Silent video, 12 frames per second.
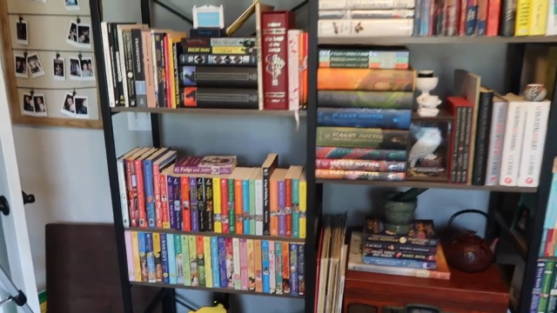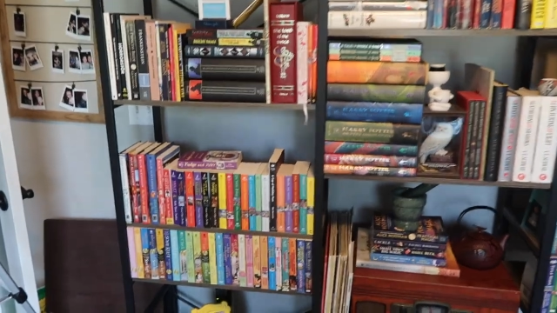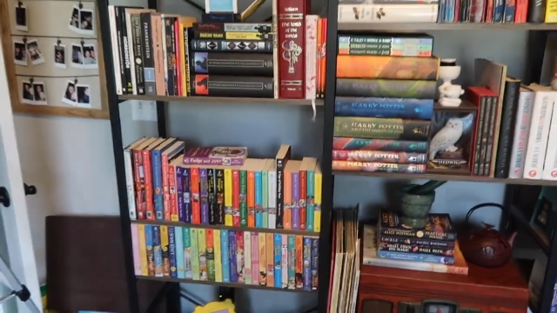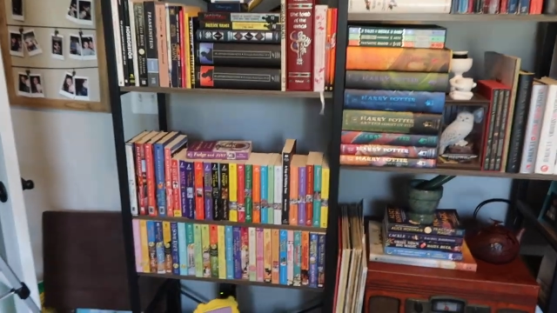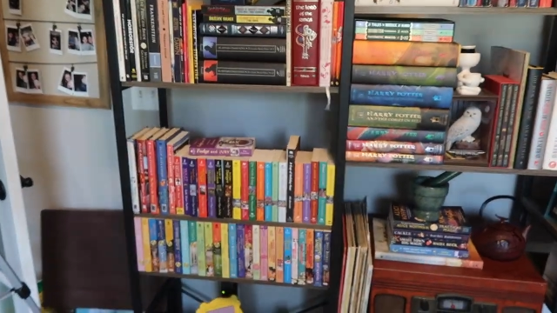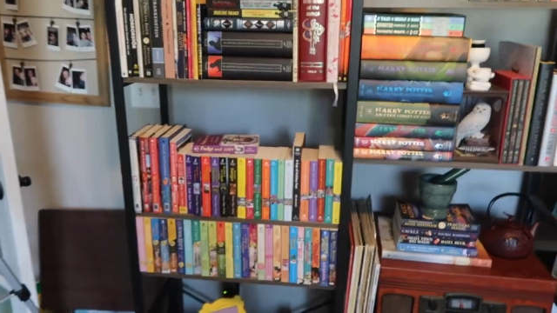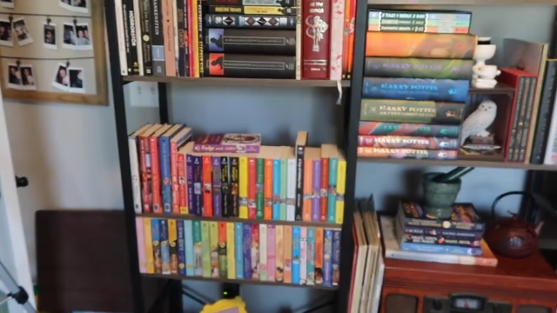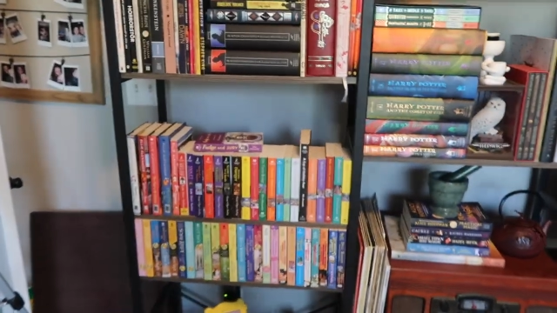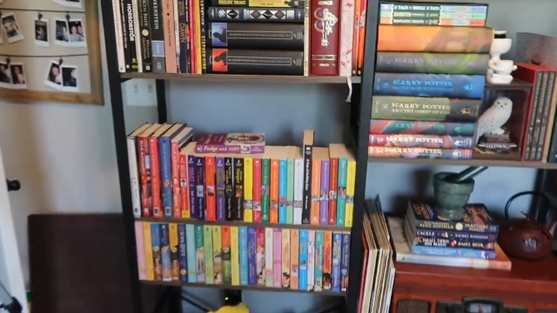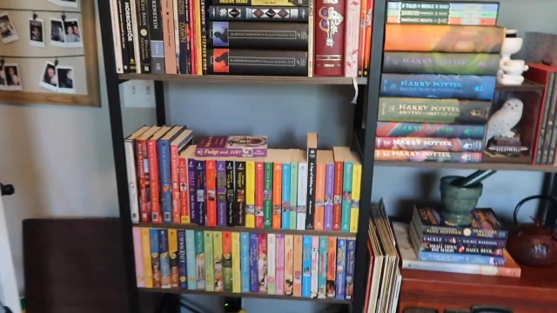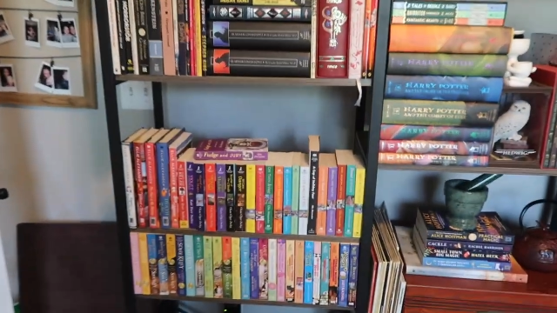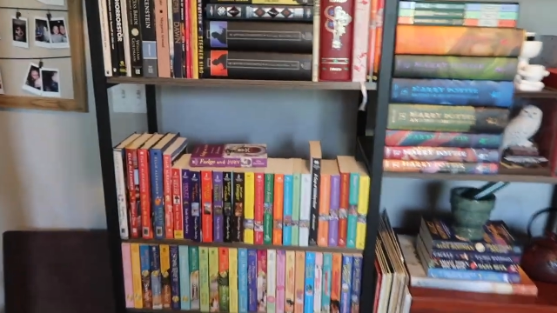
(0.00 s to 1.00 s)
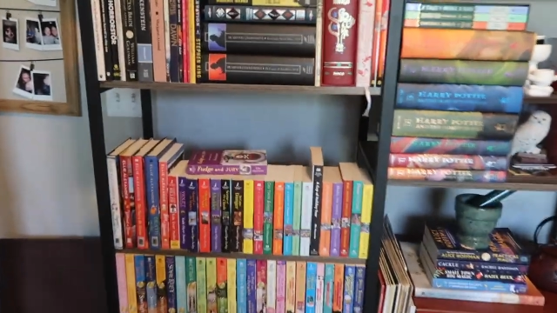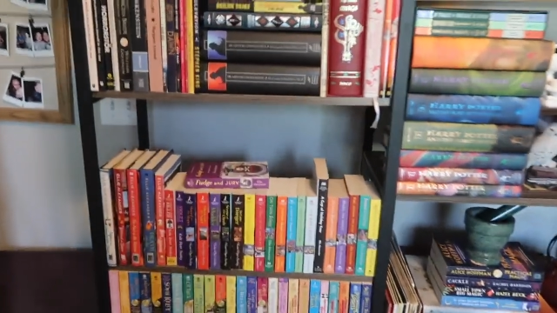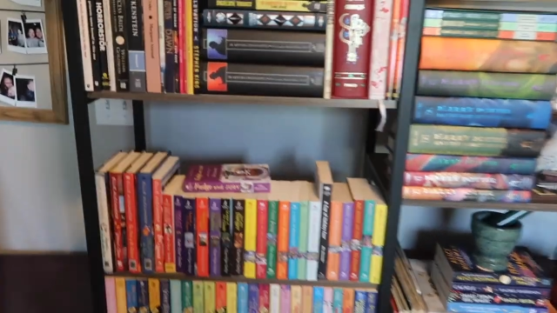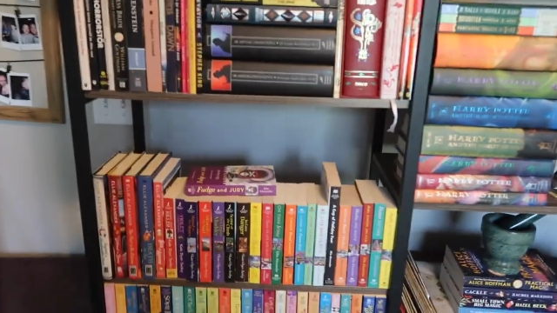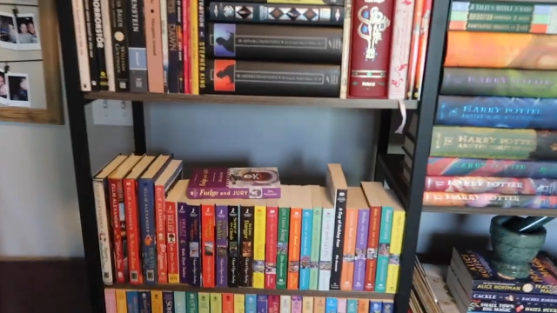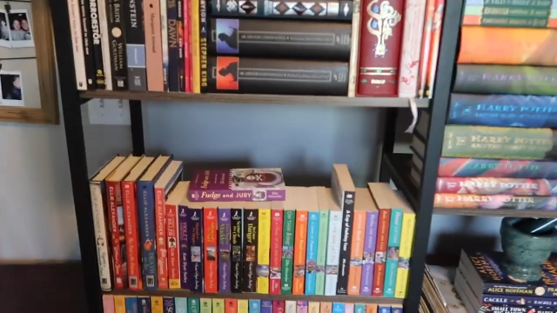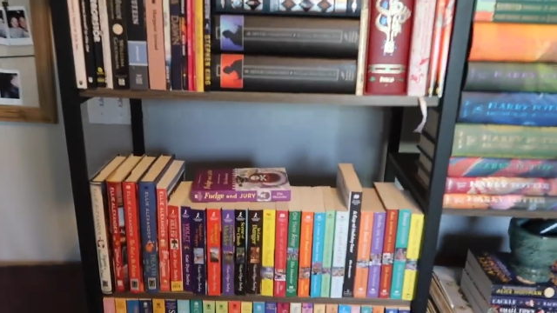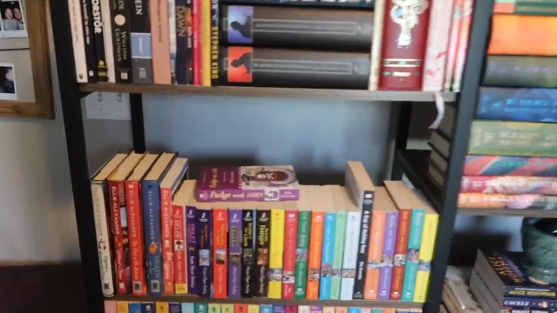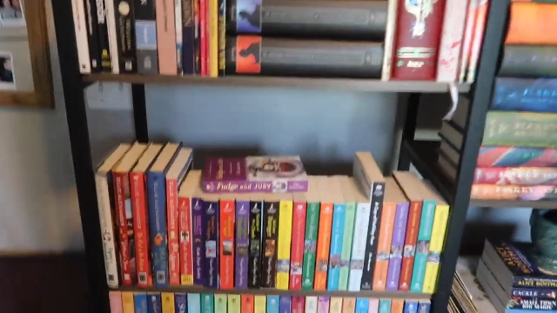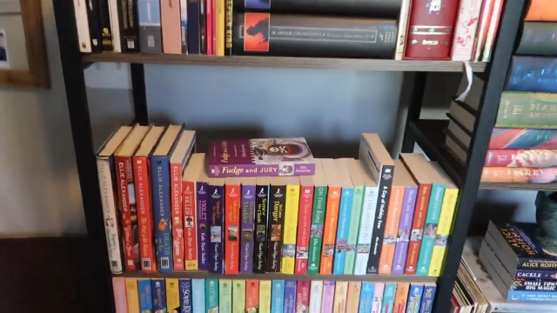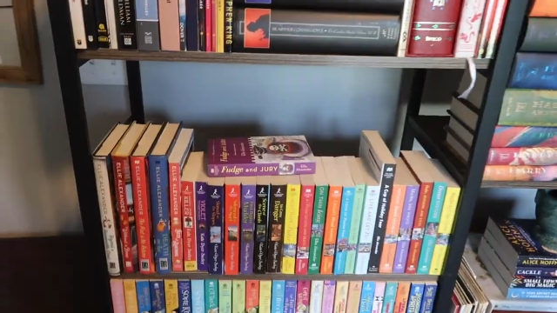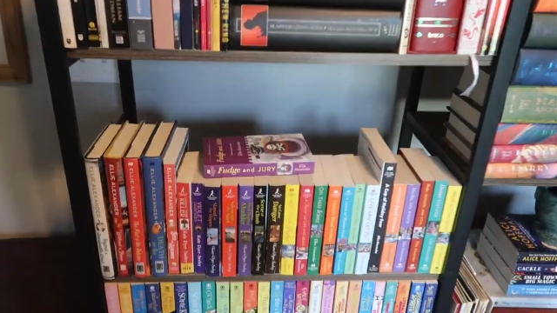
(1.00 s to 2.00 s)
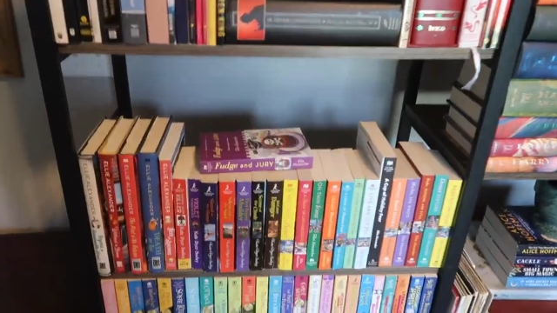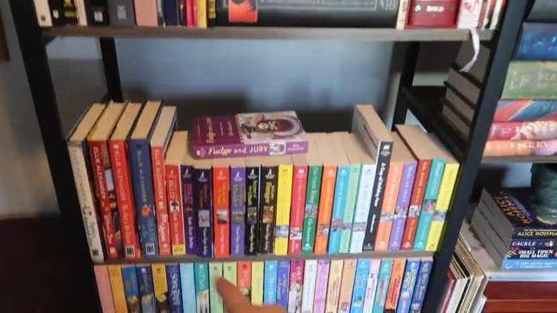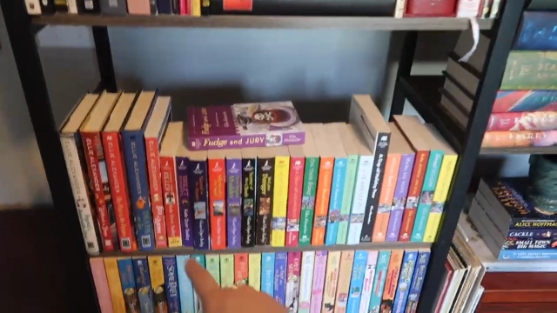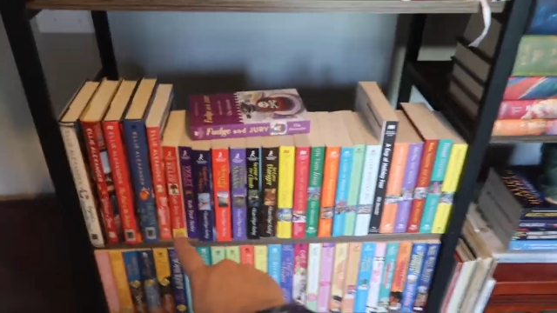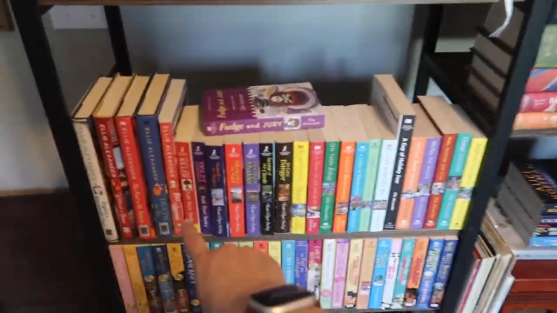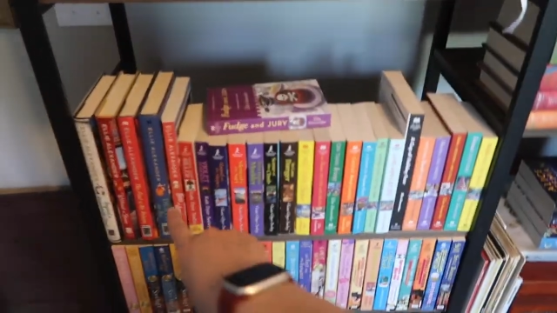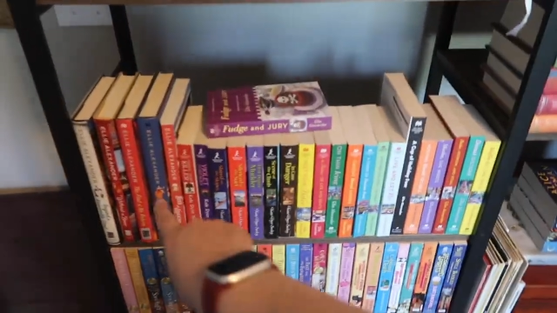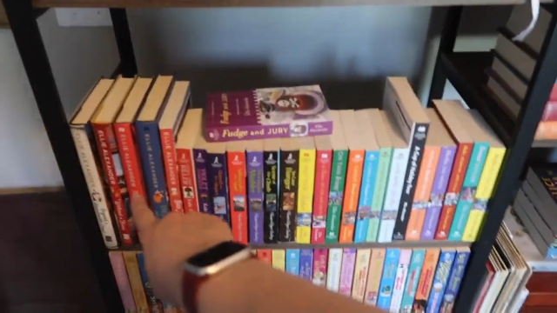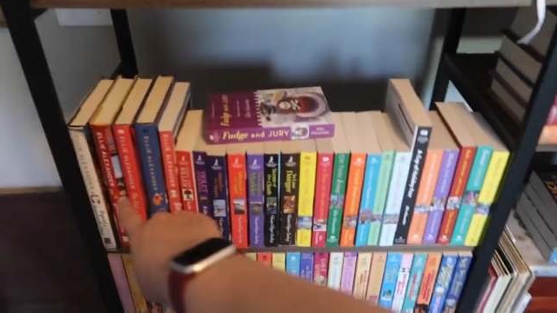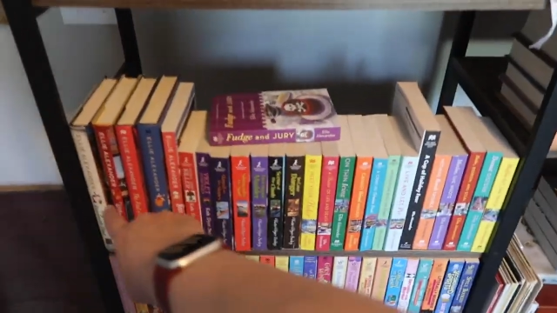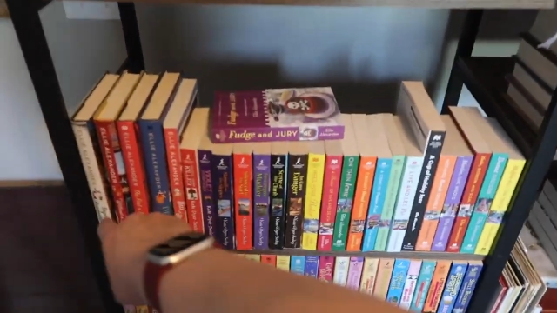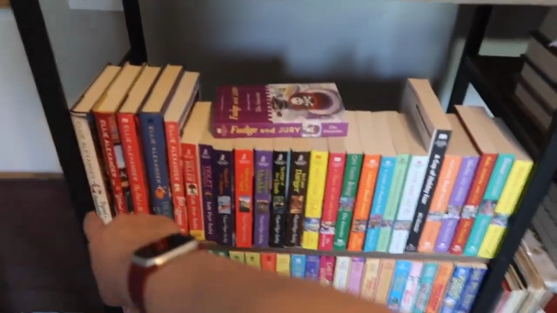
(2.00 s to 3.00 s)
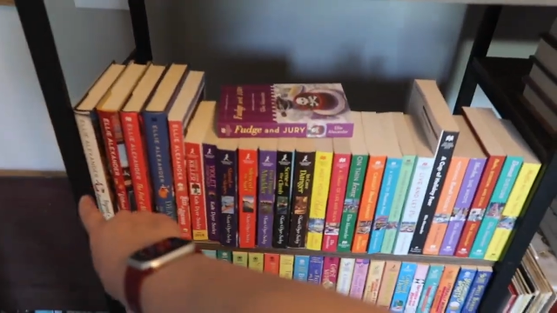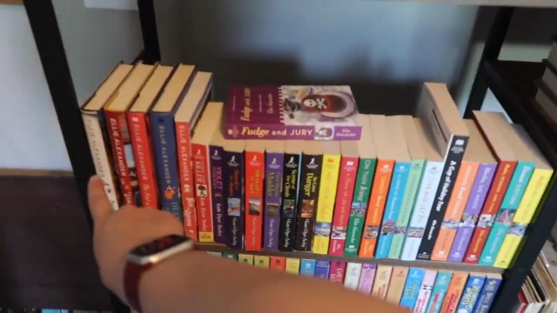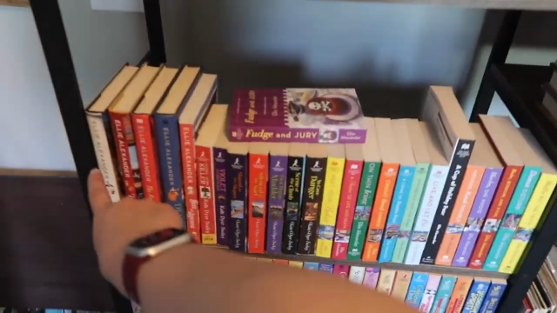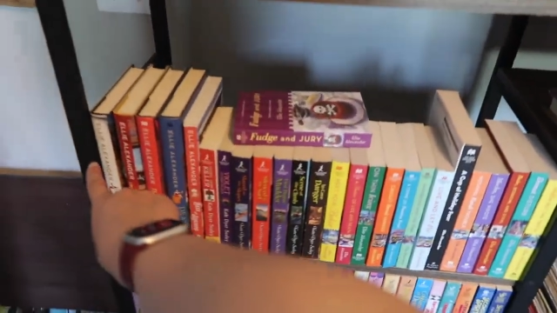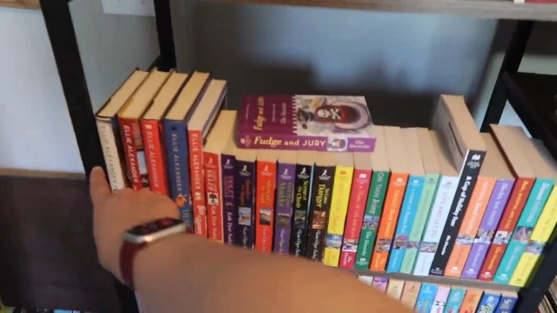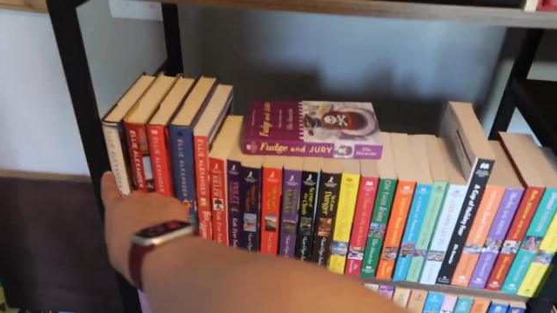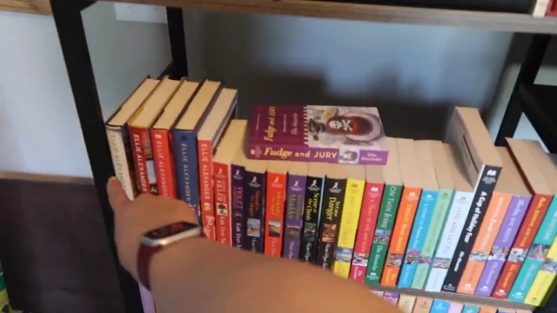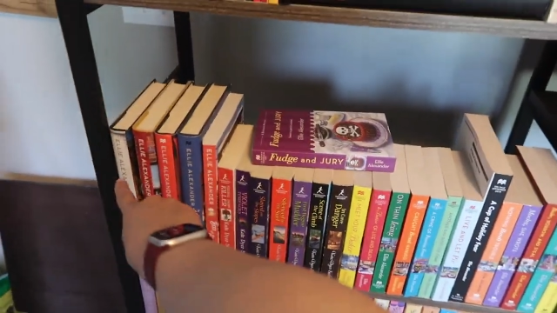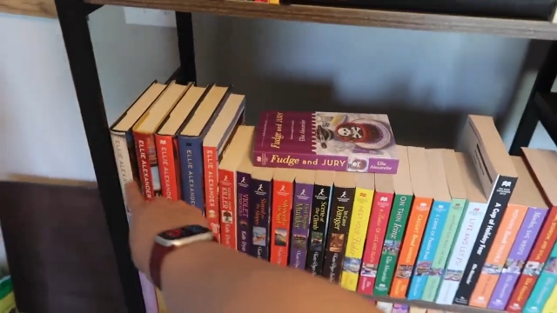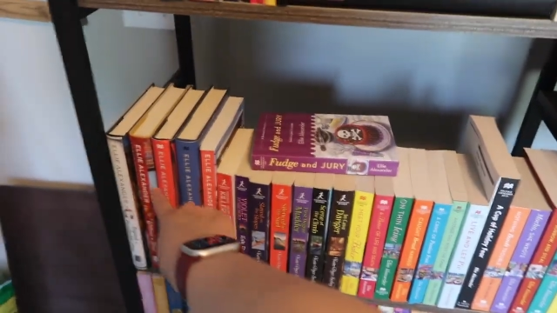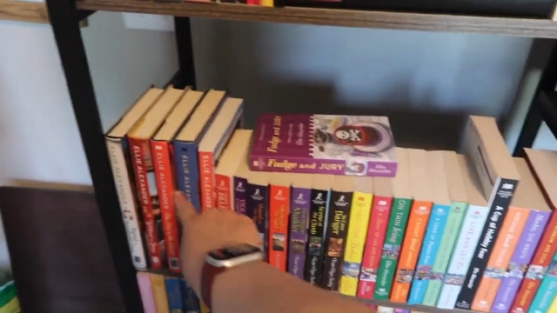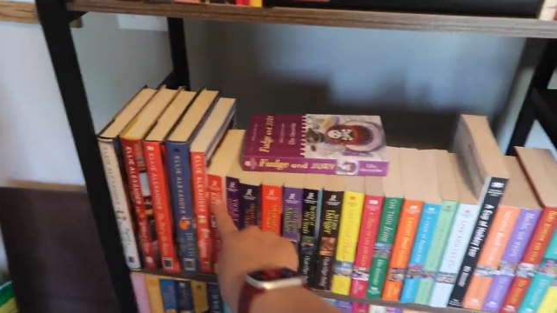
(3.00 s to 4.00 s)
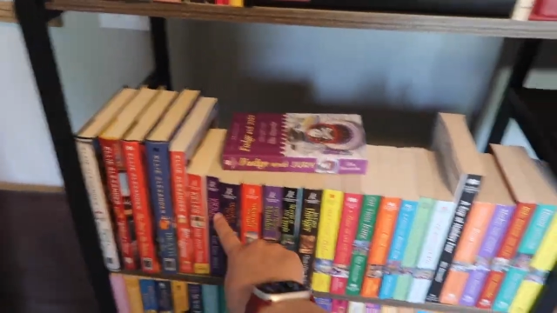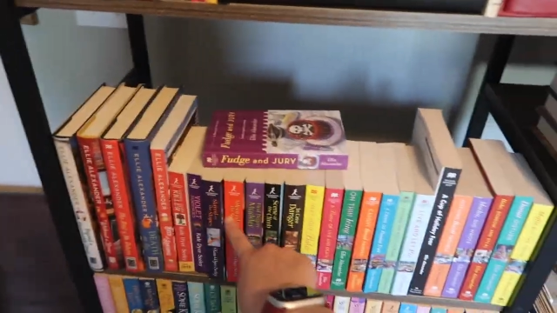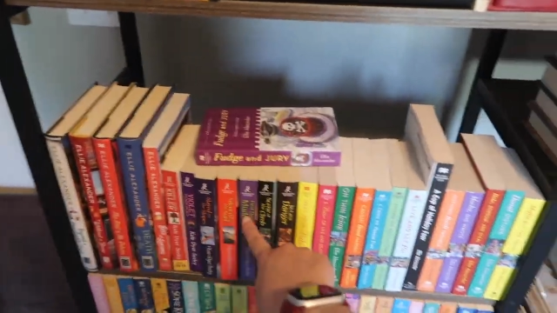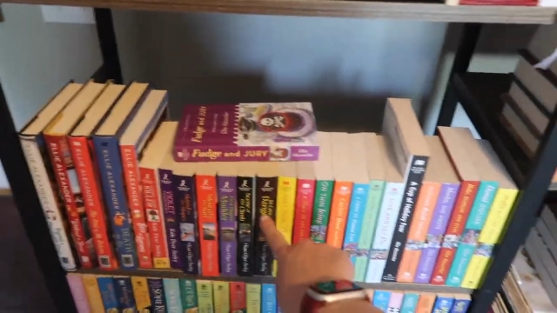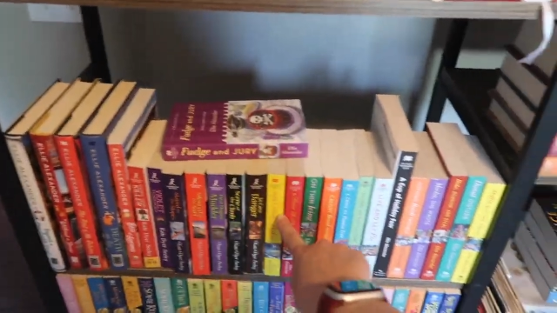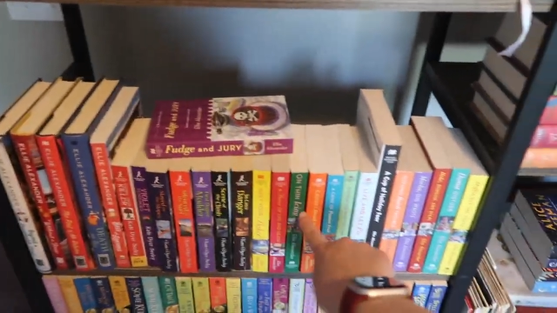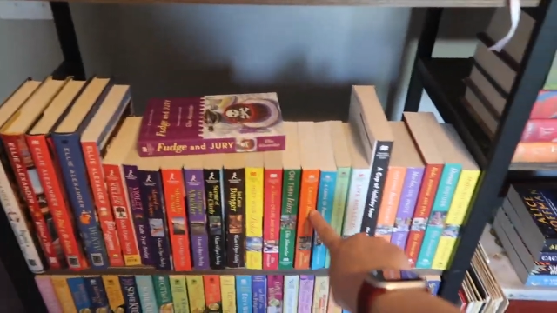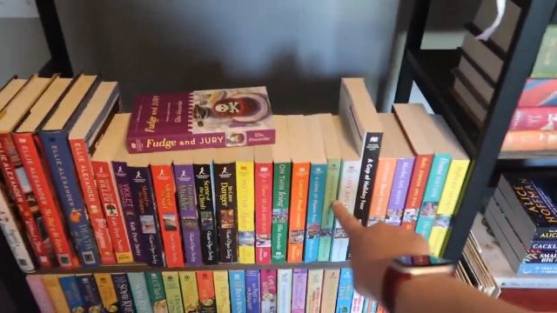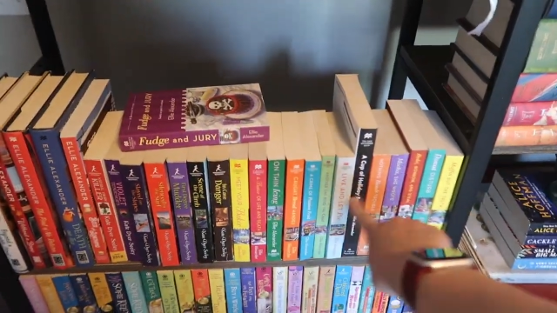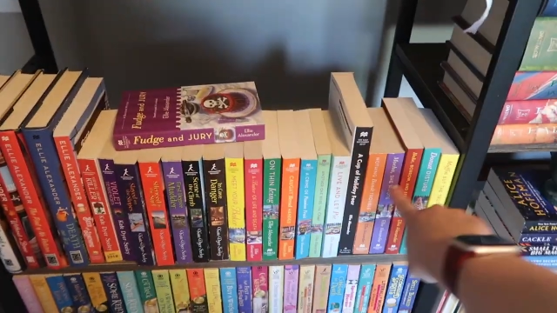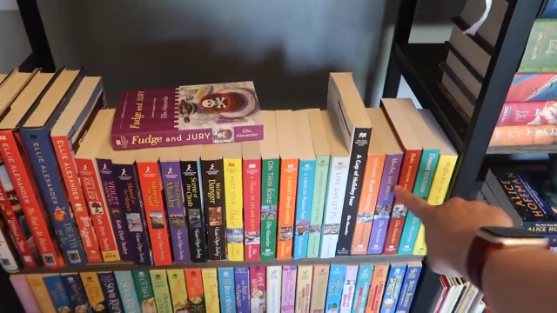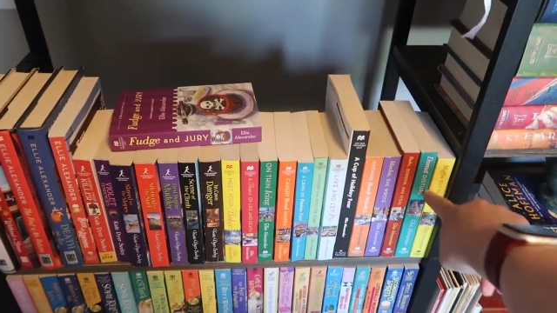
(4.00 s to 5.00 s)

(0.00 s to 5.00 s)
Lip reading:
(no speaker visible)